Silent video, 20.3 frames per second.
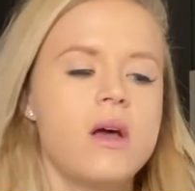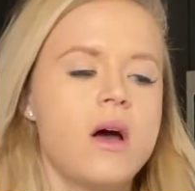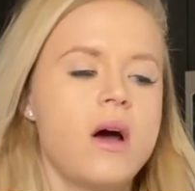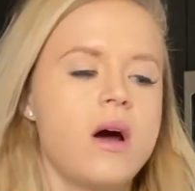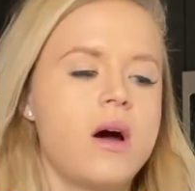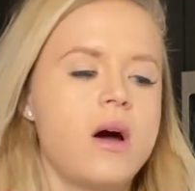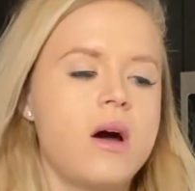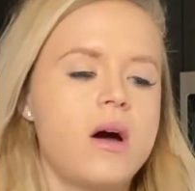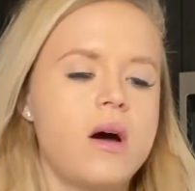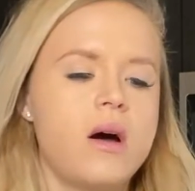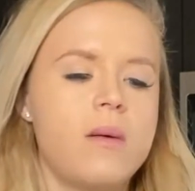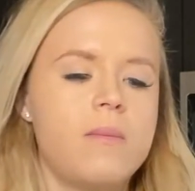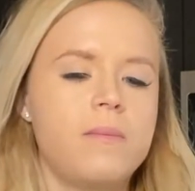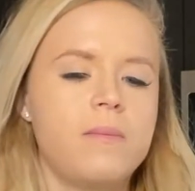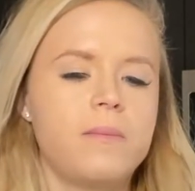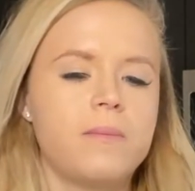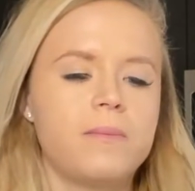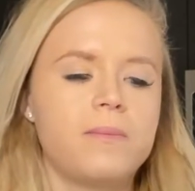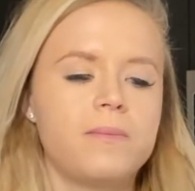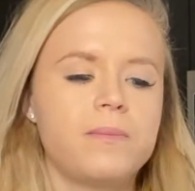
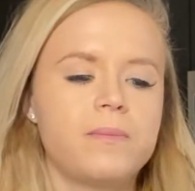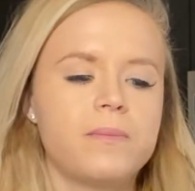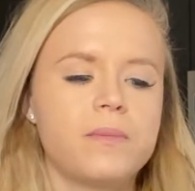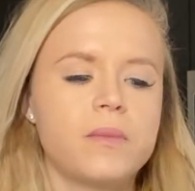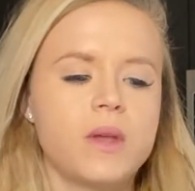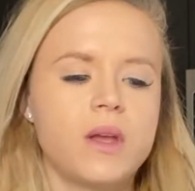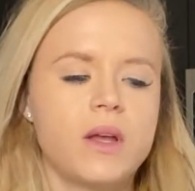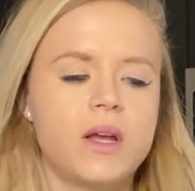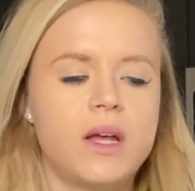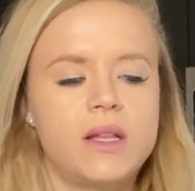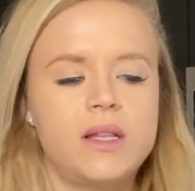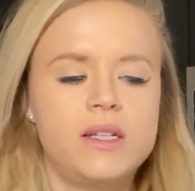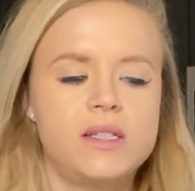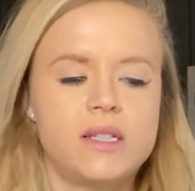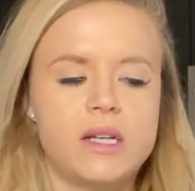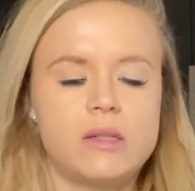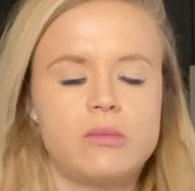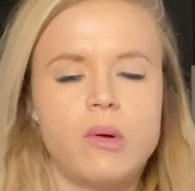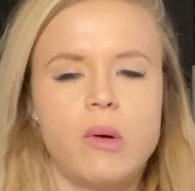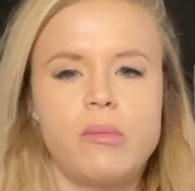At least
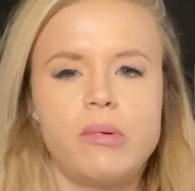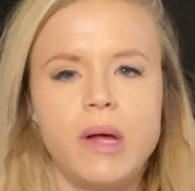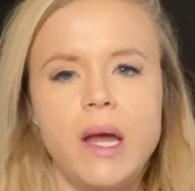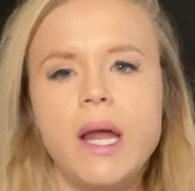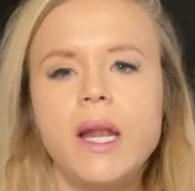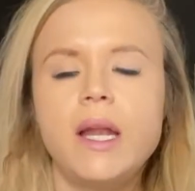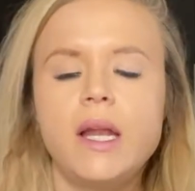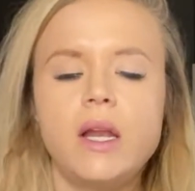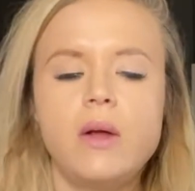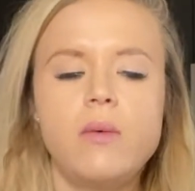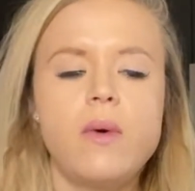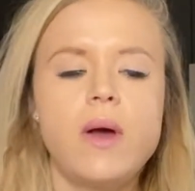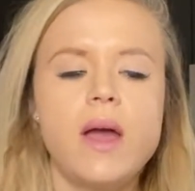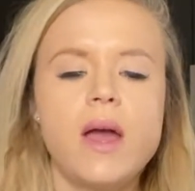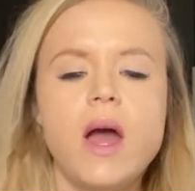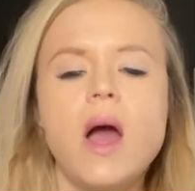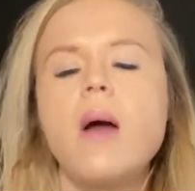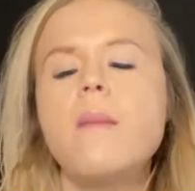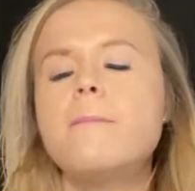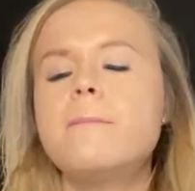that's my plan anyway.
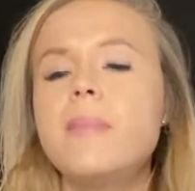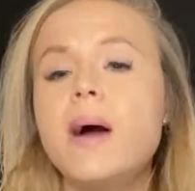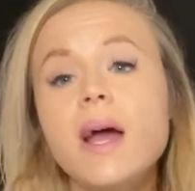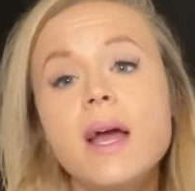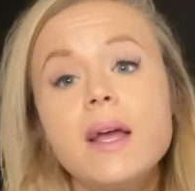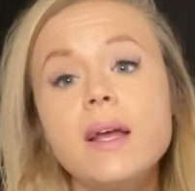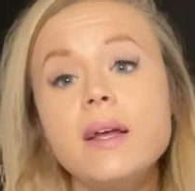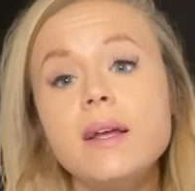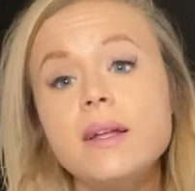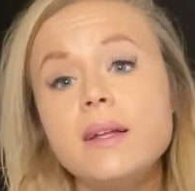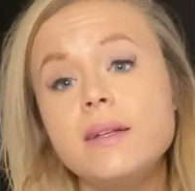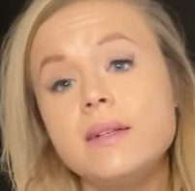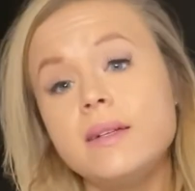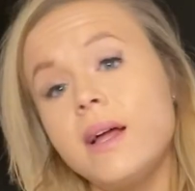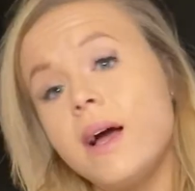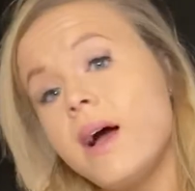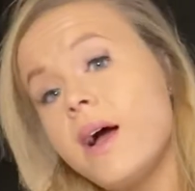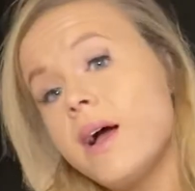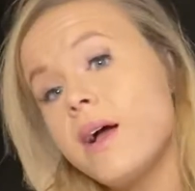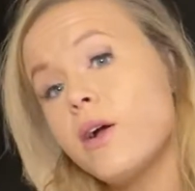I might
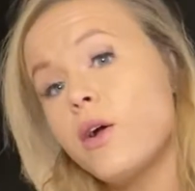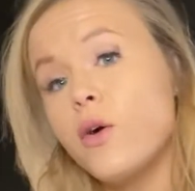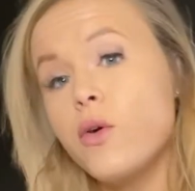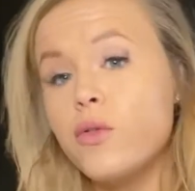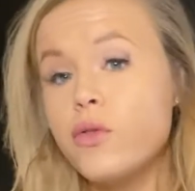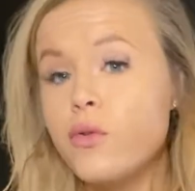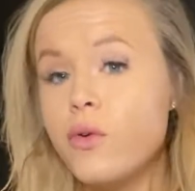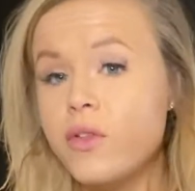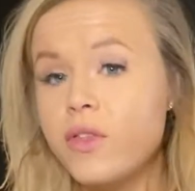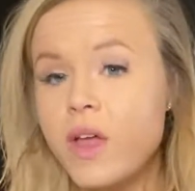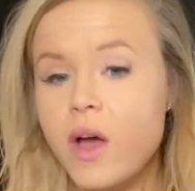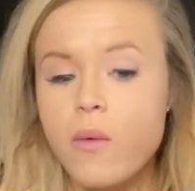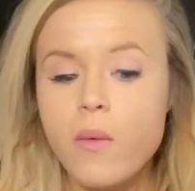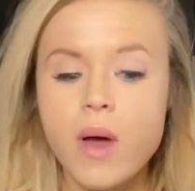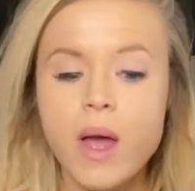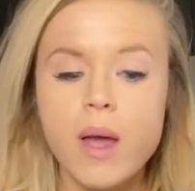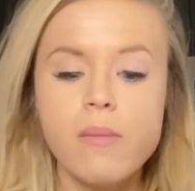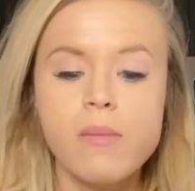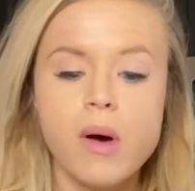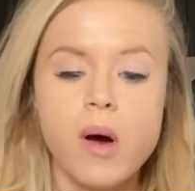not go through it that
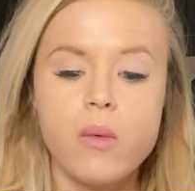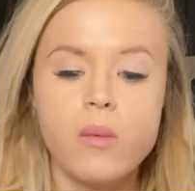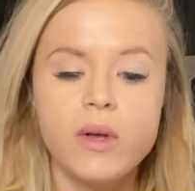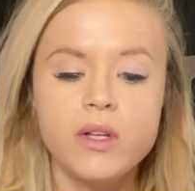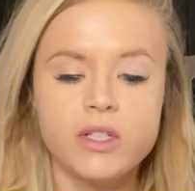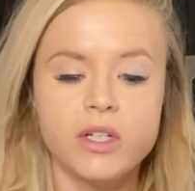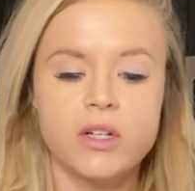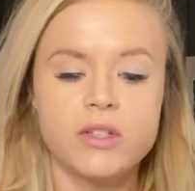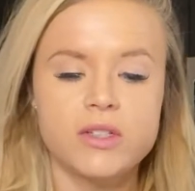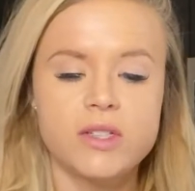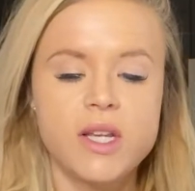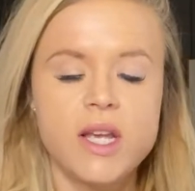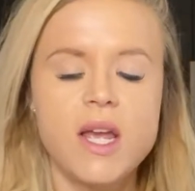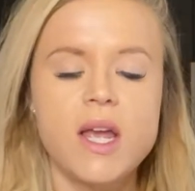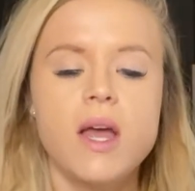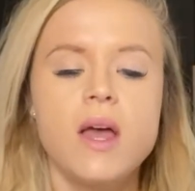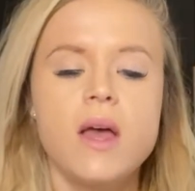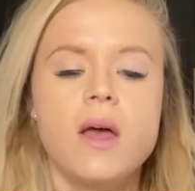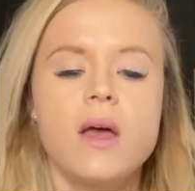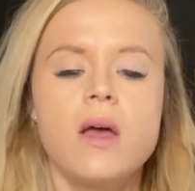way, but we shall
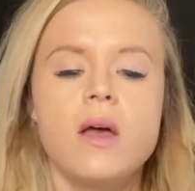see.